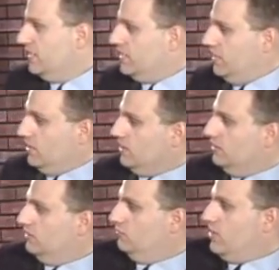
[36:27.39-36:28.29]
Here,
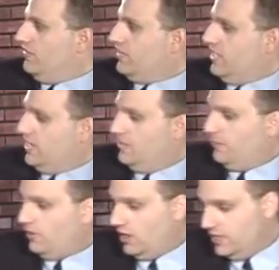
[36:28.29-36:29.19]
we have a king and a
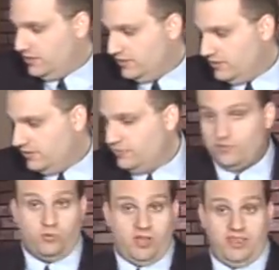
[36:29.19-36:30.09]
pawn
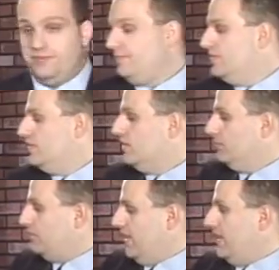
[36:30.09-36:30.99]
for white,
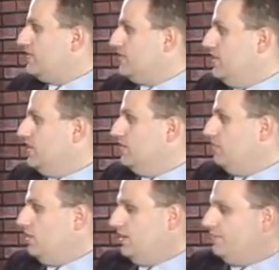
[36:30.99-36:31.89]
and black has a king and a
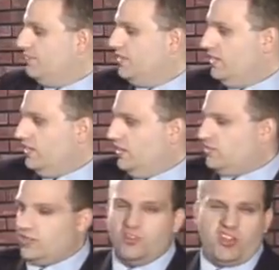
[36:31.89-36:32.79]
pawn.
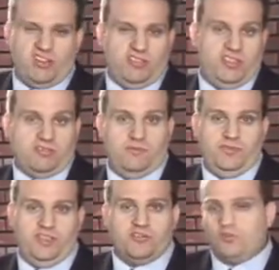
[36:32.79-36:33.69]
And so generally this would
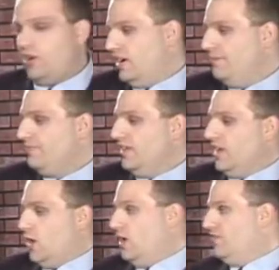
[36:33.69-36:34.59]
be a draw.
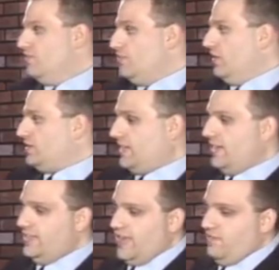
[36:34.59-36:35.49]
However, both
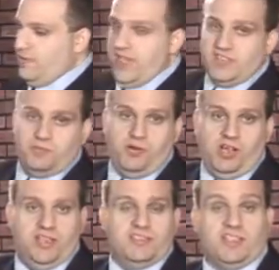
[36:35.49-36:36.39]
sides have passed
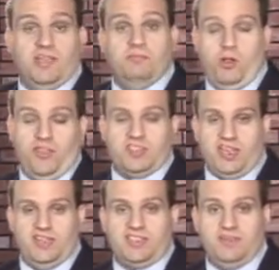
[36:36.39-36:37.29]
pawns, and both
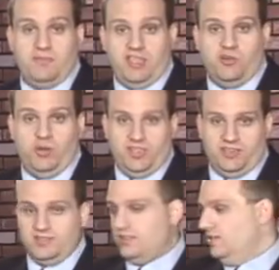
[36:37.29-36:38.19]
sides can make
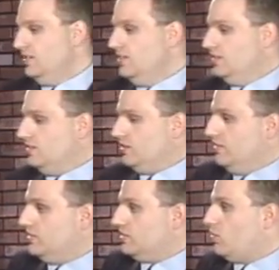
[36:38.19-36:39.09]
queens. So
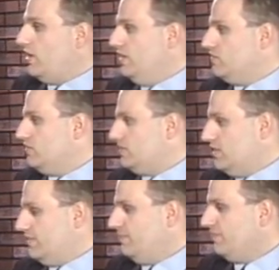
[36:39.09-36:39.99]
this is quite
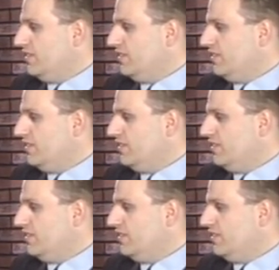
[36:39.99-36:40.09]
interesting.